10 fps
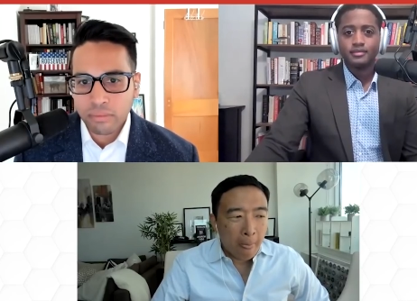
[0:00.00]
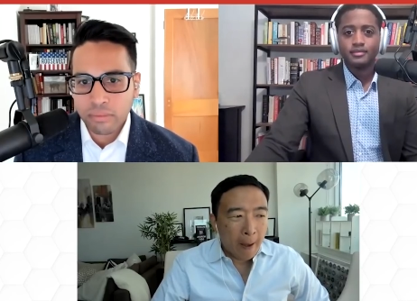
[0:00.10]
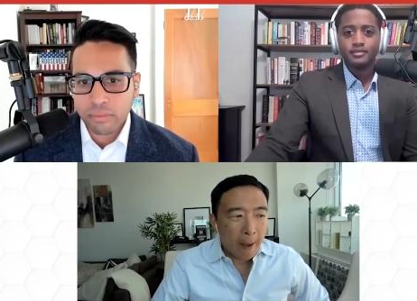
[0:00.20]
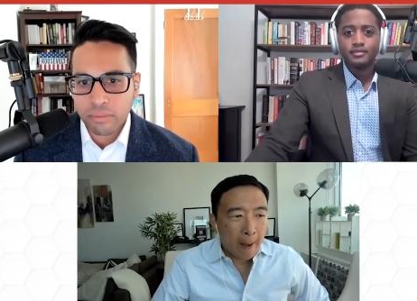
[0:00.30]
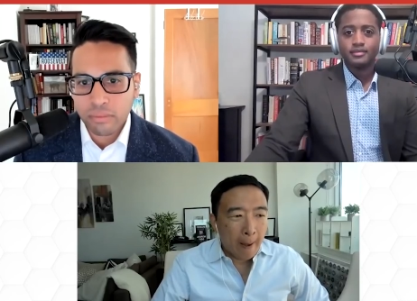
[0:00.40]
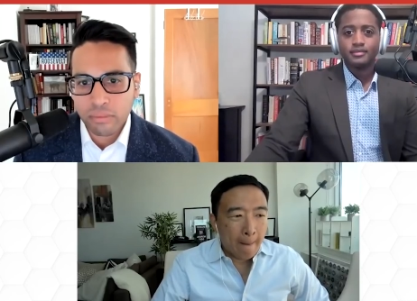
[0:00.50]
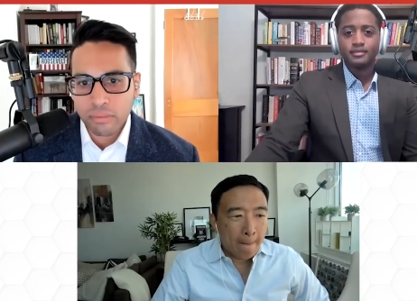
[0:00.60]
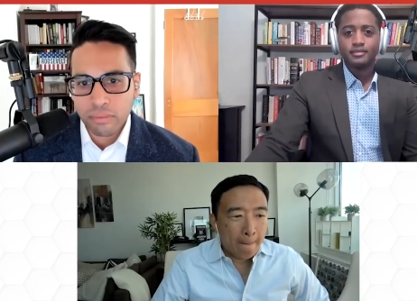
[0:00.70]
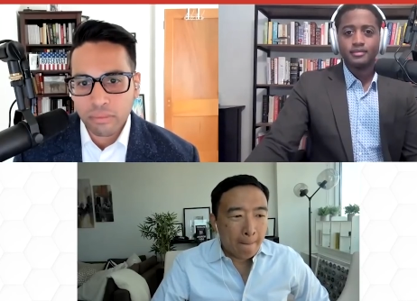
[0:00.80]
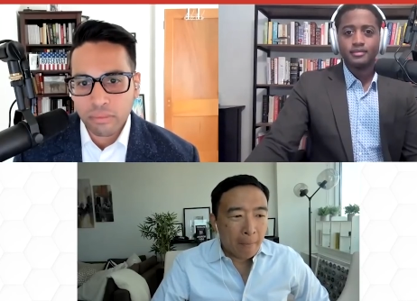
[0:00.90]

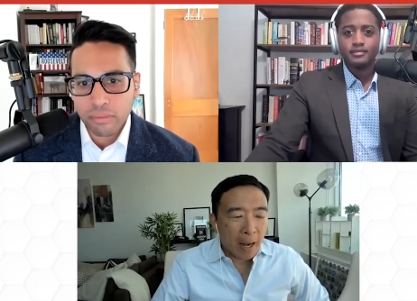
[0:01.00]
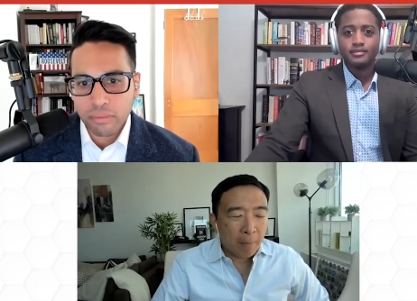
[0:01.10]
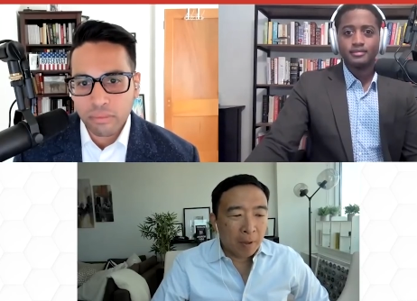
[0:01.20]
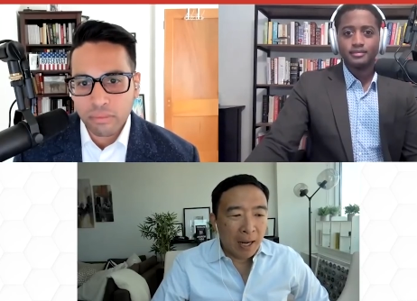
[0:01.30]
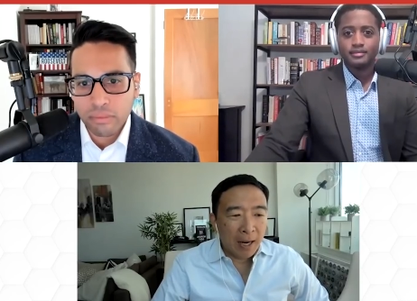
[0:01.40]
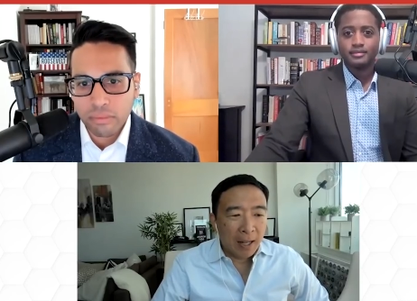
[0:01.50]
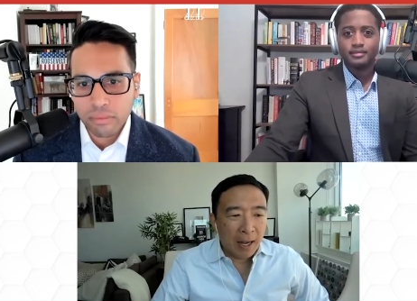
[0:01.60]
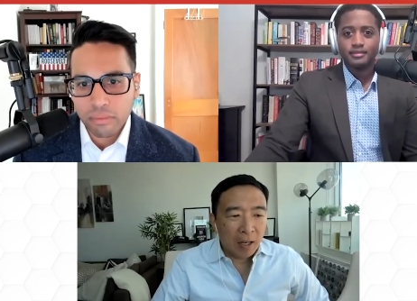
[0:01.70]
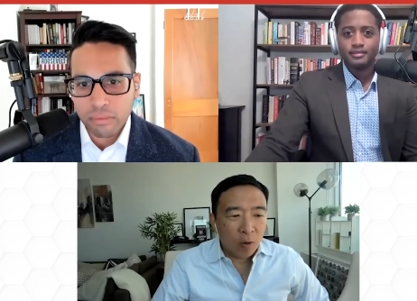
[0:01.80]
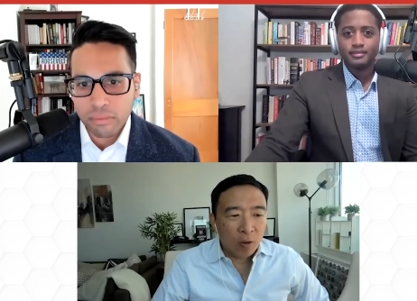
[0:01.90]
Speaker 1: Um, I'm glad
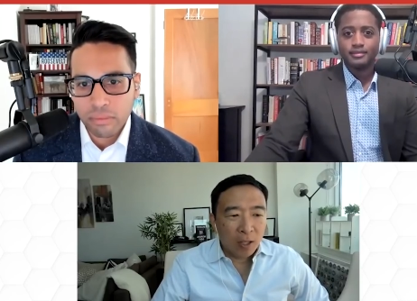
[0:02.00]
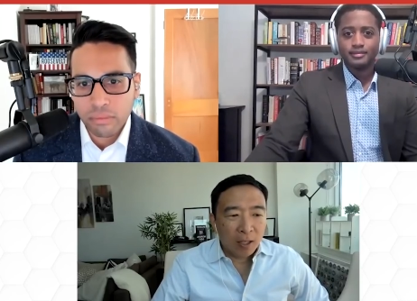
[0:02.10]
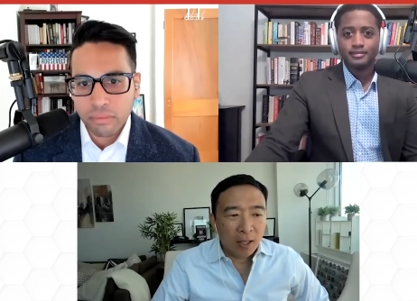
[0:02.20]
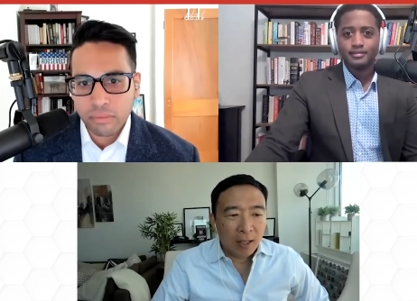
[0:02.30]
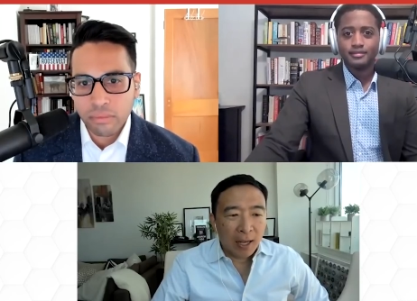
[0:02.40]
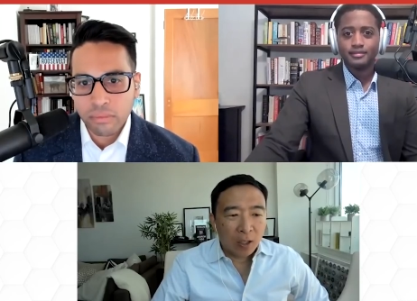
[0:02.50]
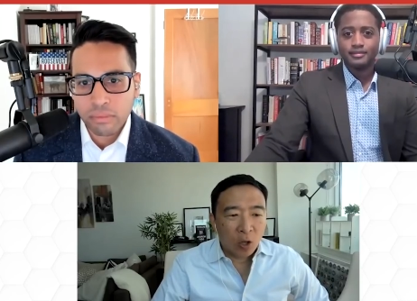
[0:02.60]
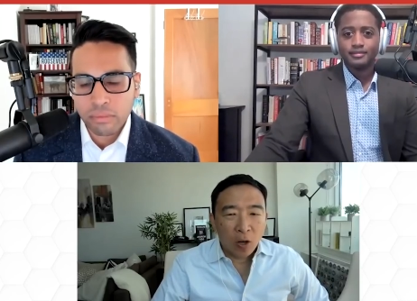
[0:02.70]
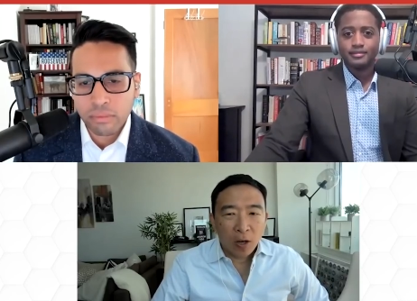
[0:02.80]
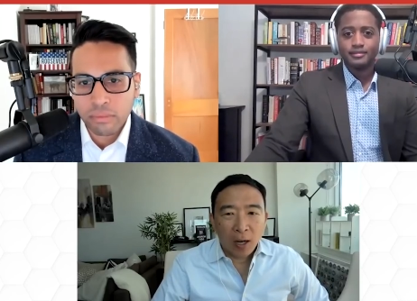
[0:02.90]
that you think that that caught